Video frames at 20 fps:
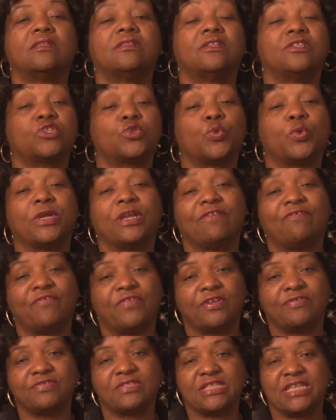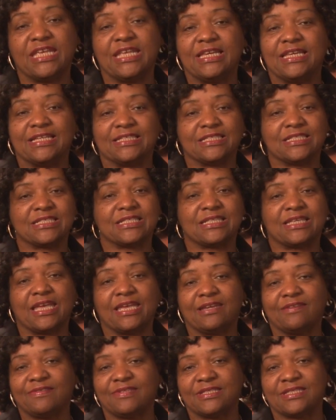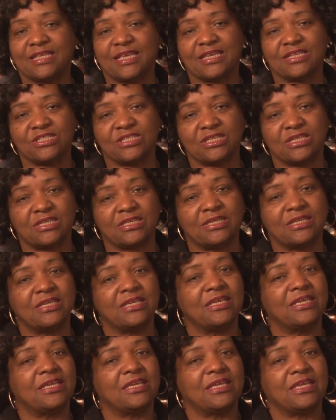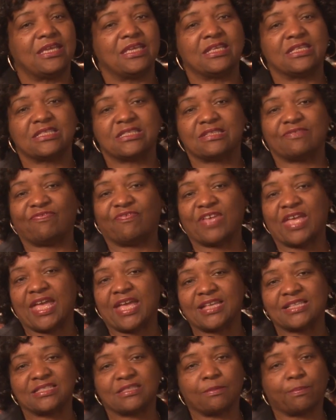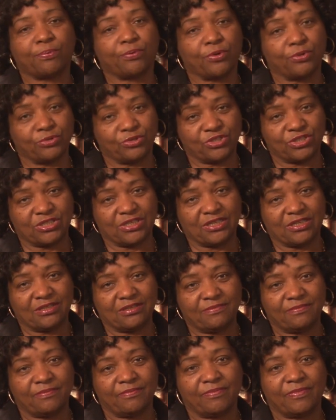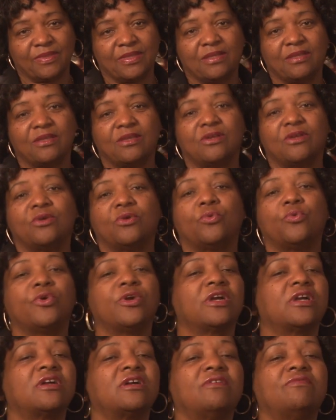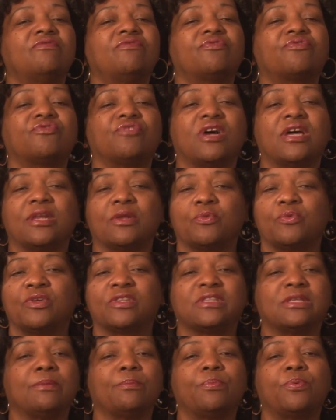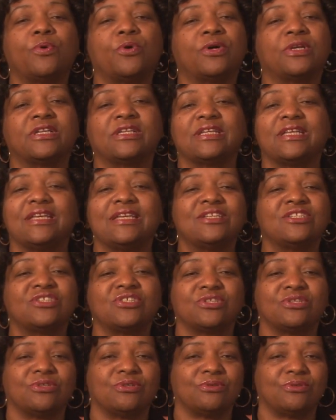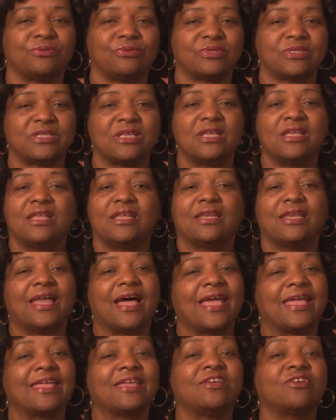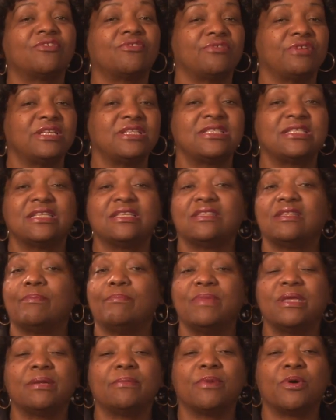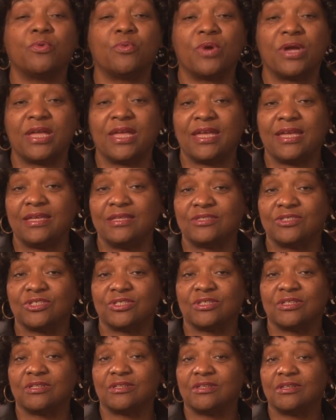The 2015 legislative session is fast approaching. We're confronted with important issues like increasing the minimum wage,